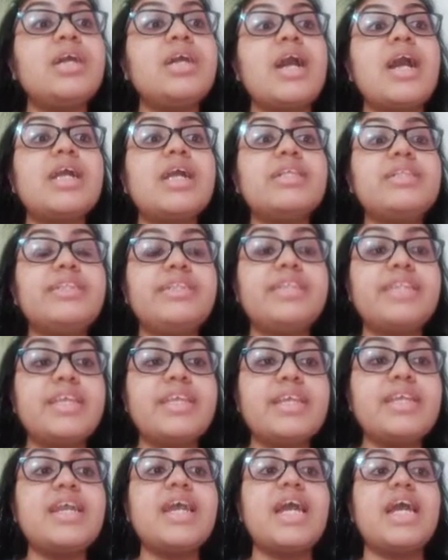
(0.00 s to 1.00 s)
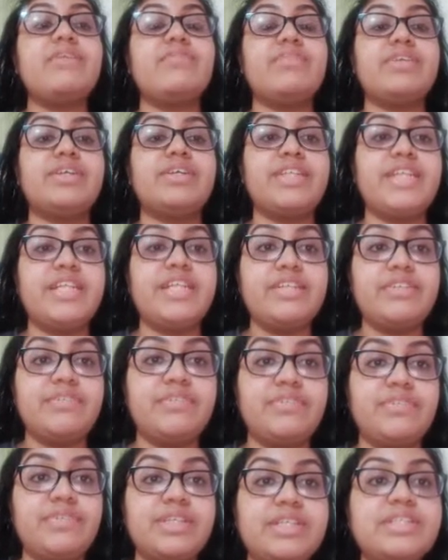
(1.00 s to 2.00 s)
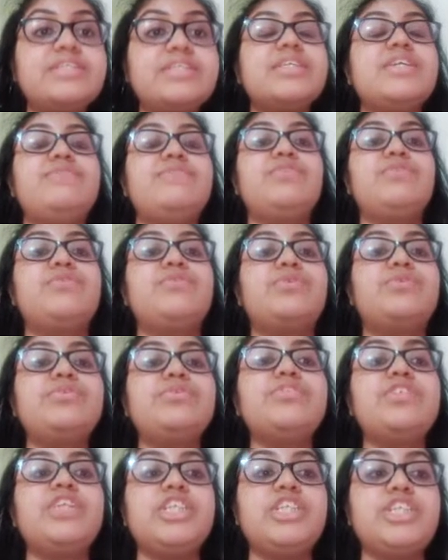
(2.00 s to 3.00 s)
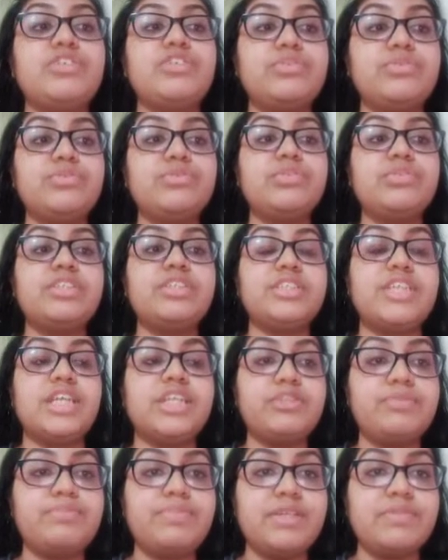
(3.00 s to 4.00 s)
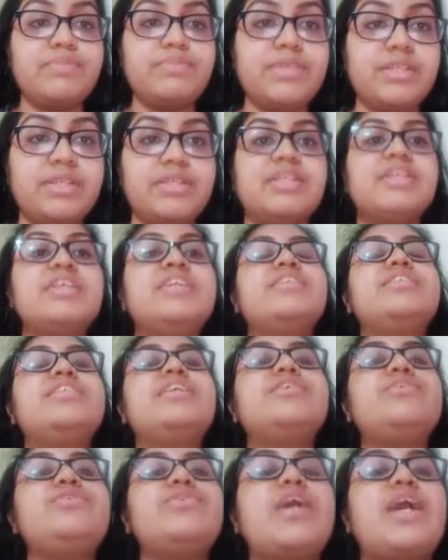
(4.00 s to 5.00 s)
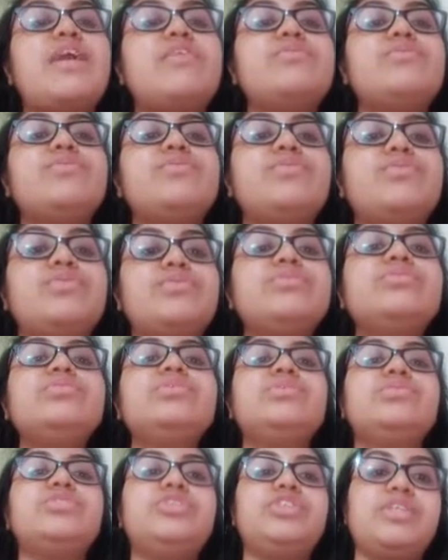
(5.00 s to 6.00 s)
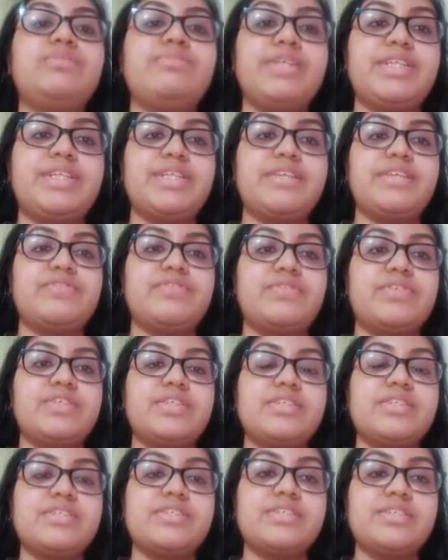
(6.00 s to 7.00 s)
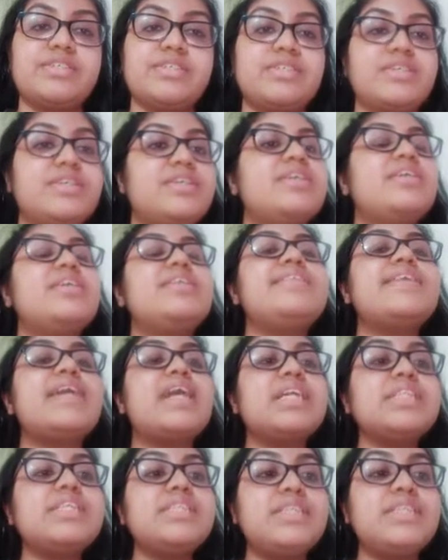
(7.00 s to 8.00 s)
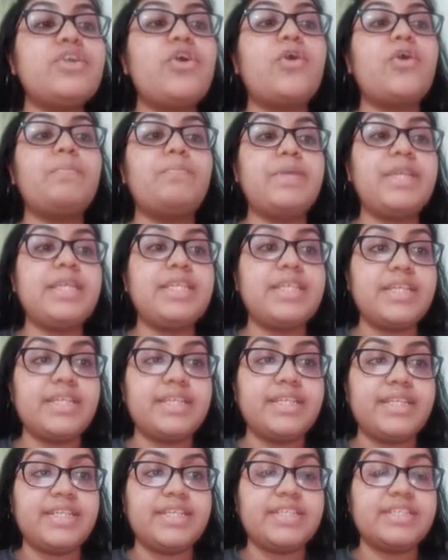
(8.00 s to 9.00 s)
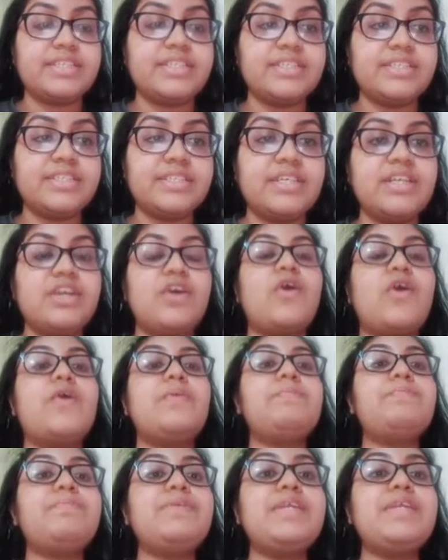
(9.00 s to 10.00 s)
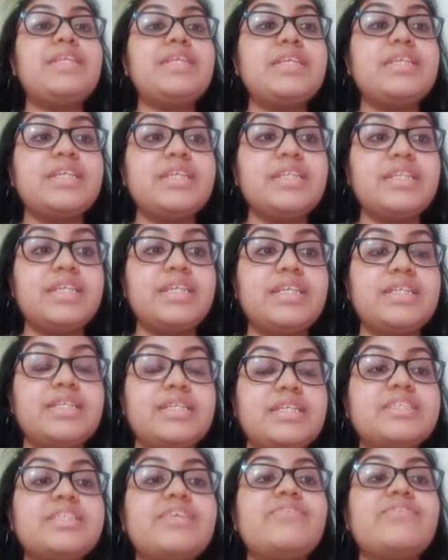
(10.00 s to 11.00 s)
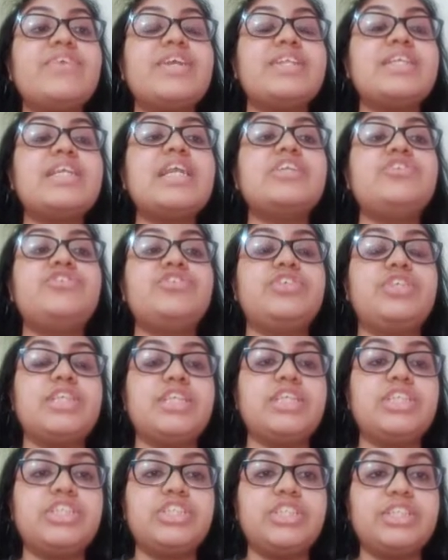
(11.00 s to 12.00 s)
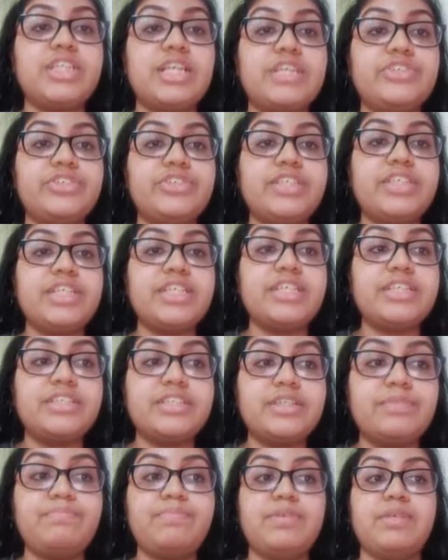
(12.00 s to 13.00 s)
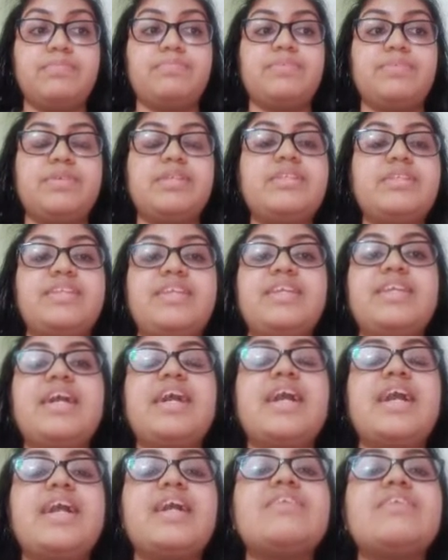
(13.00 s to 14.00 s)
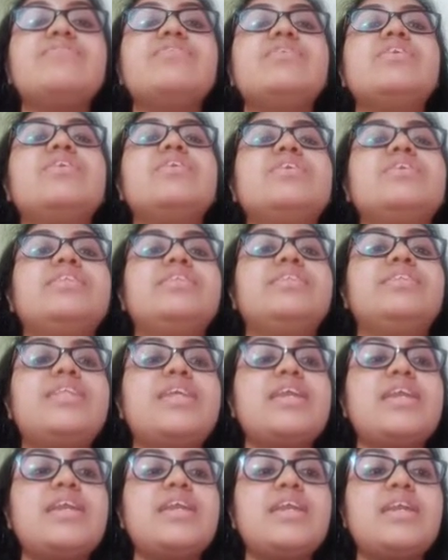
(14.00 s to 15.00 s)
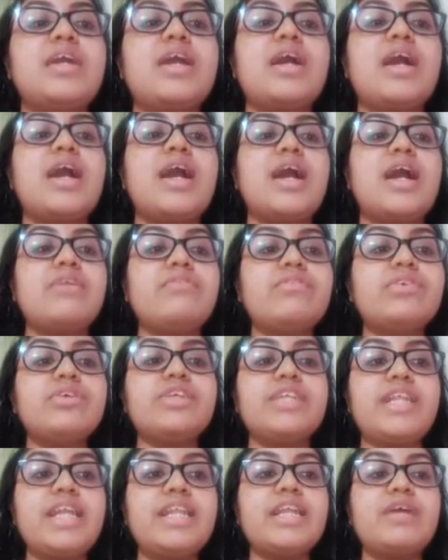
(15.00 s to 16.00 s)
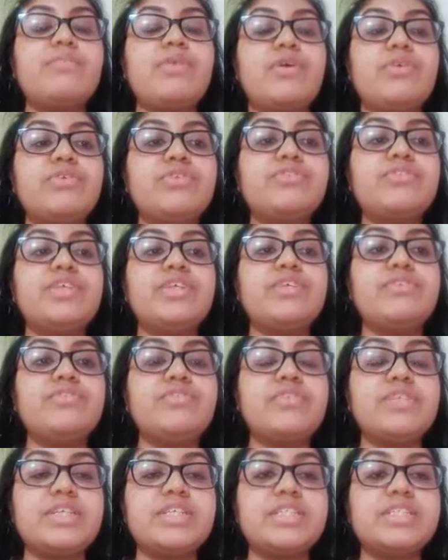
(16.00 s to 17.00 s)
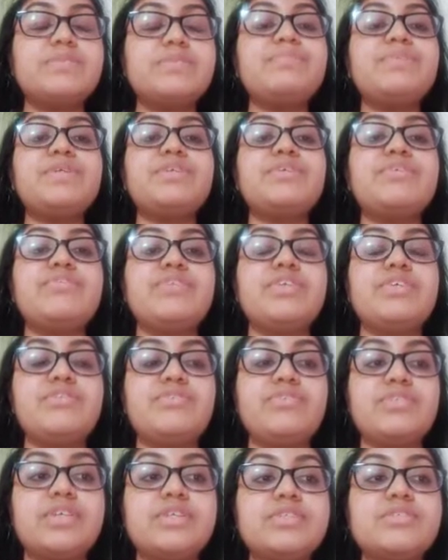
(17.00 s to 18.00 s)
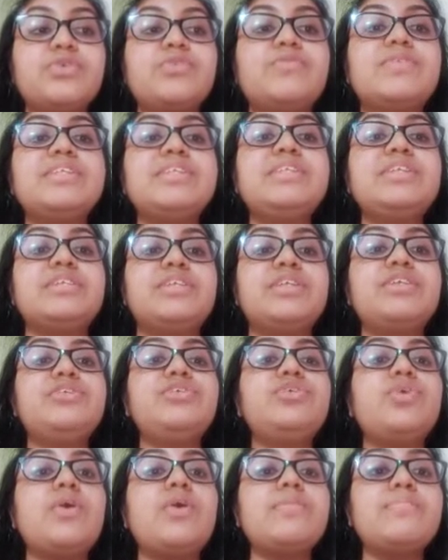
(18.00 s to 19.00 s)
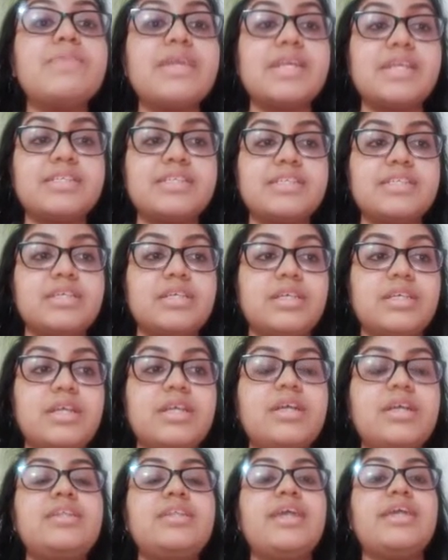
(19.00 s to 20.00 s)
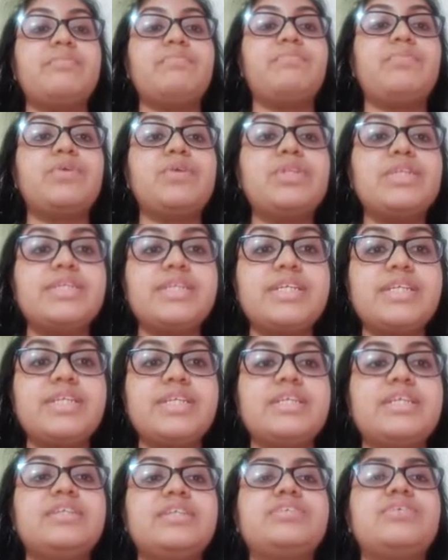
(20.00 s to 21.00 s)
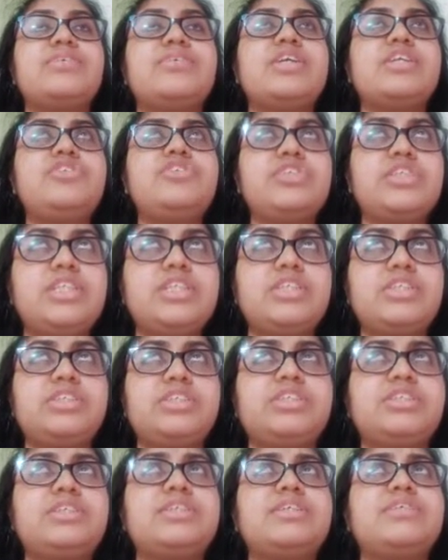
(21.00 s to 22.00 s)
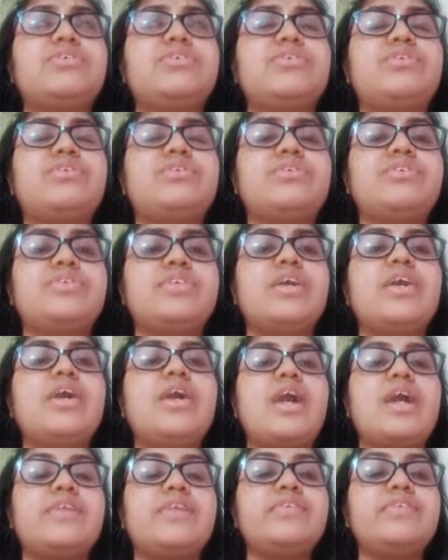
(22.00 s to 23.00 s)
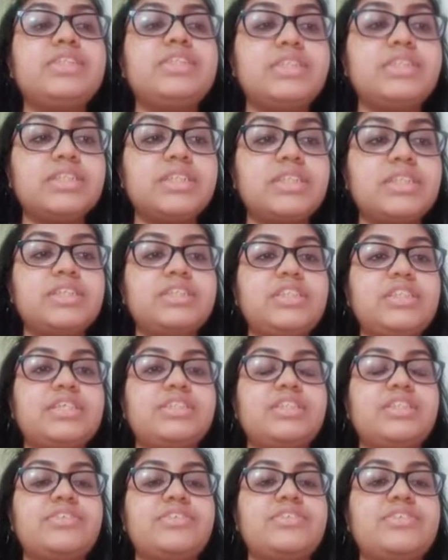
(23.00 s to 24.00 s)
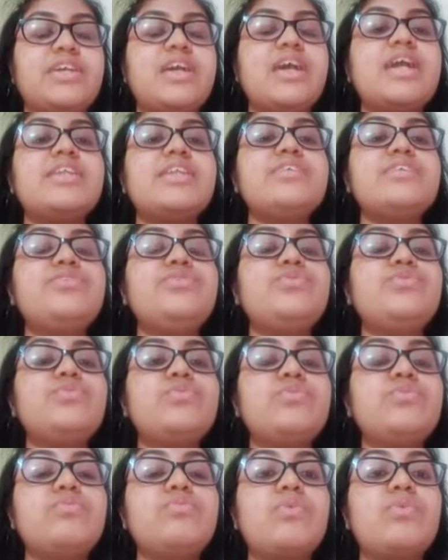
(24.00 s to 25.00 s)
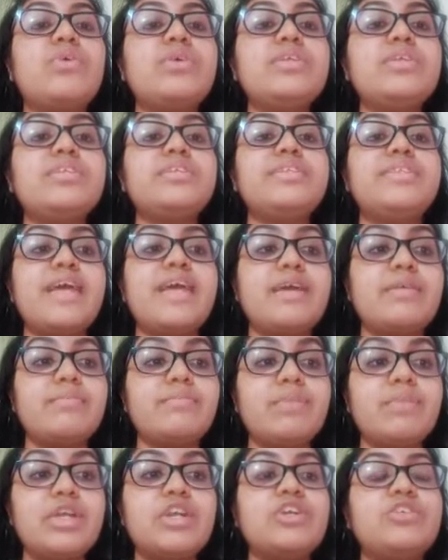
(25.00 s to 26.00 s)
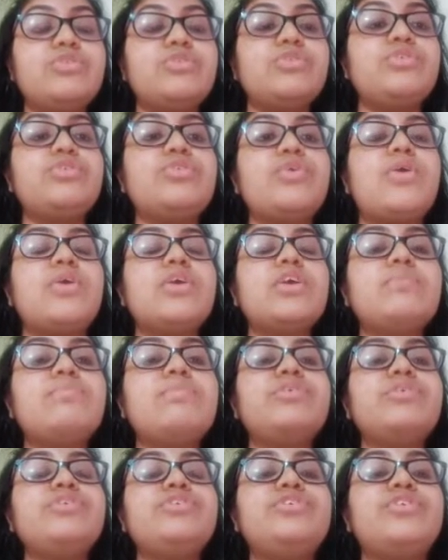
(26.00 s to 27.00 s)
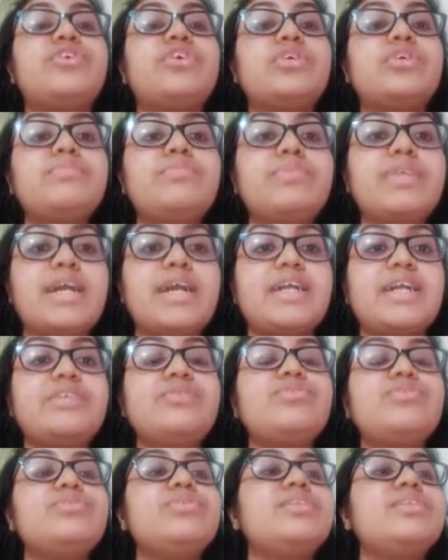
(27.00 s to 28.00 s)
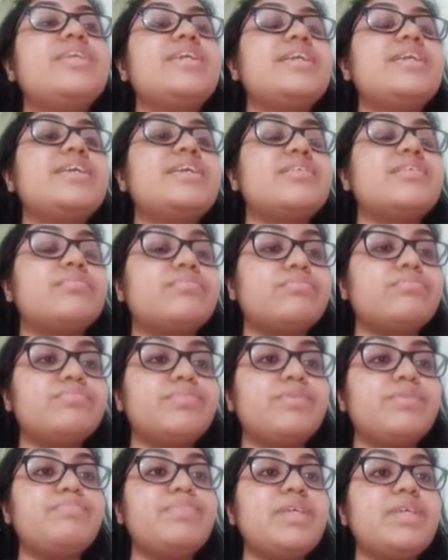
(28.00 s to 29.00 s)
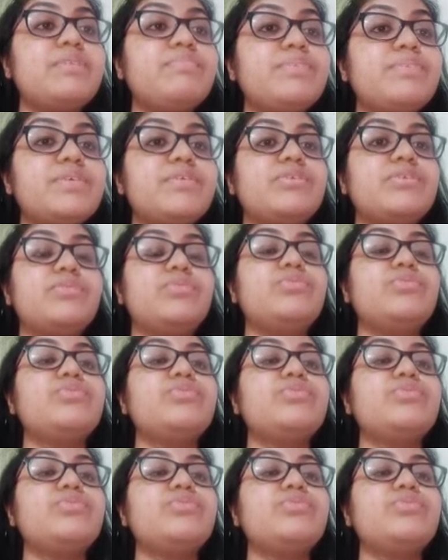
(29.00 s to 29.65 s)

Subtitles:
and they have a great influence. If you want to reach out to such people, then you have to go to social media influencers. Lastly, opinion leaders are very educated people. They have a great amount of influence, sphere of influence over certain topics like politics or education or research, etc., and you want them to talk about your brand to the people